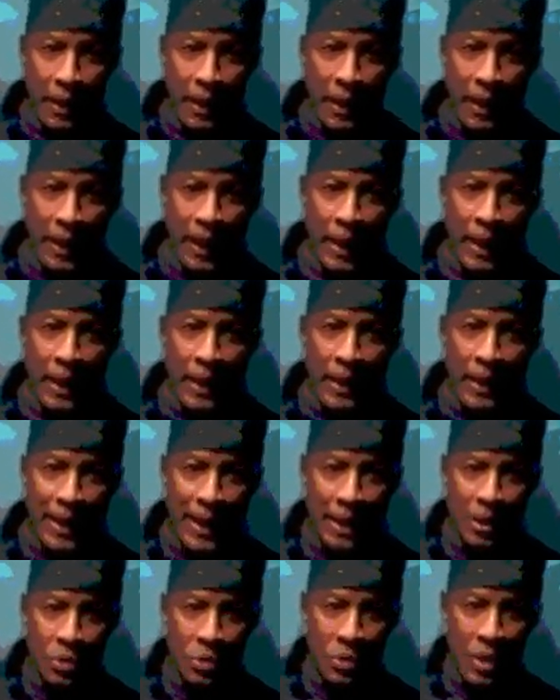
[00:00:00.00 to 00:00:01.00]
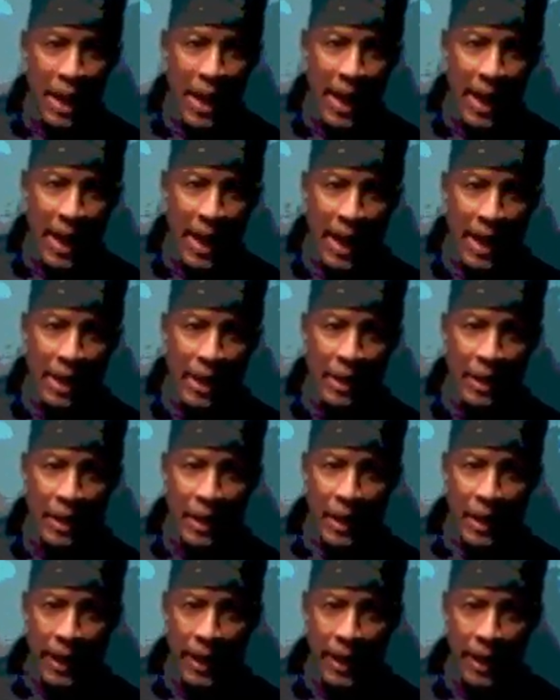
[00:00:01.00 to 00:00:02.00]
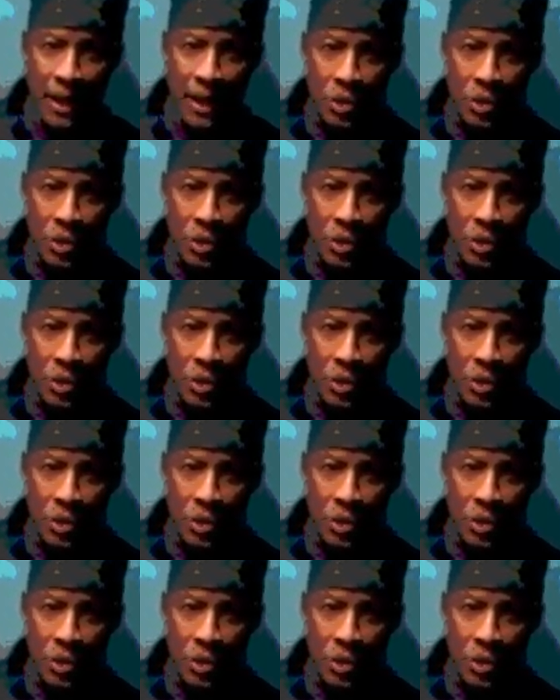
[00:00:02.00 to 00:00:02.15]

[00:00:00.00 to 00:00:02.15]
Hit and drag, hit,